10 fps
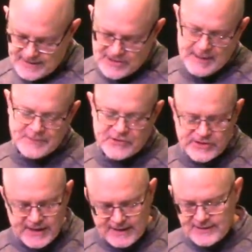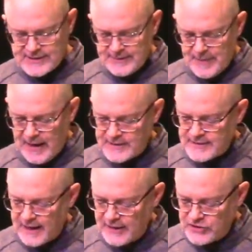chapter 6,
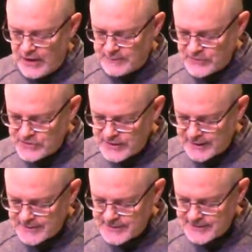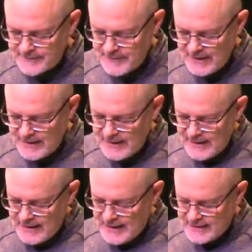Isaiah chapter 6.
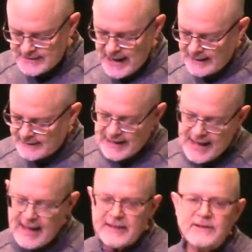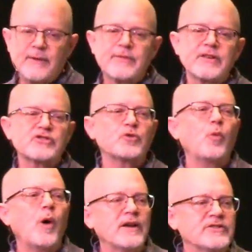It's at the end of this
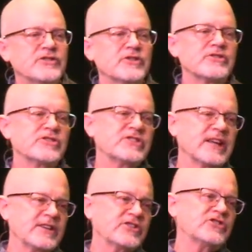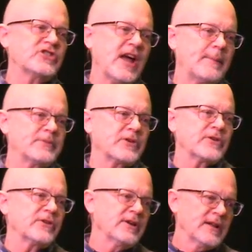1 to 6
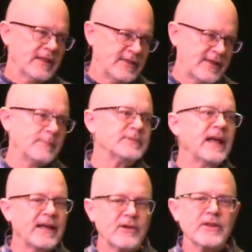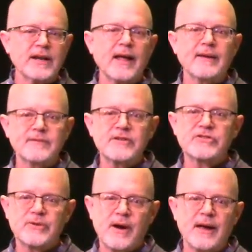chapter thumbnail that I have
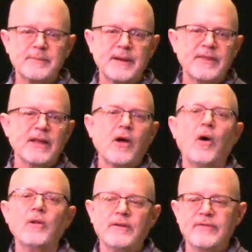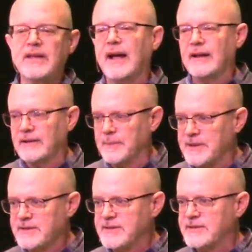described. I think all of the
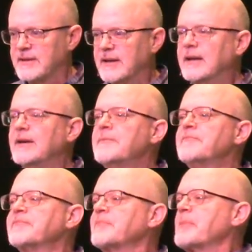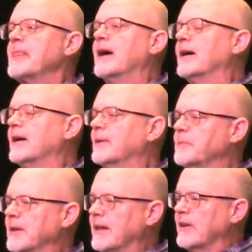elements
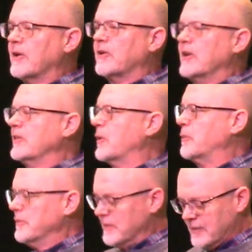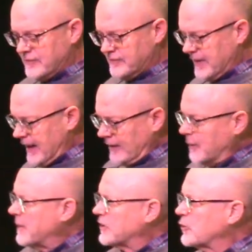um, in, their, in their
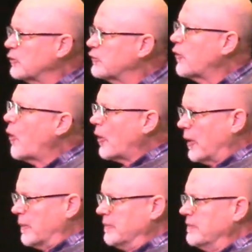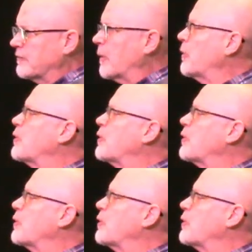elemental form from,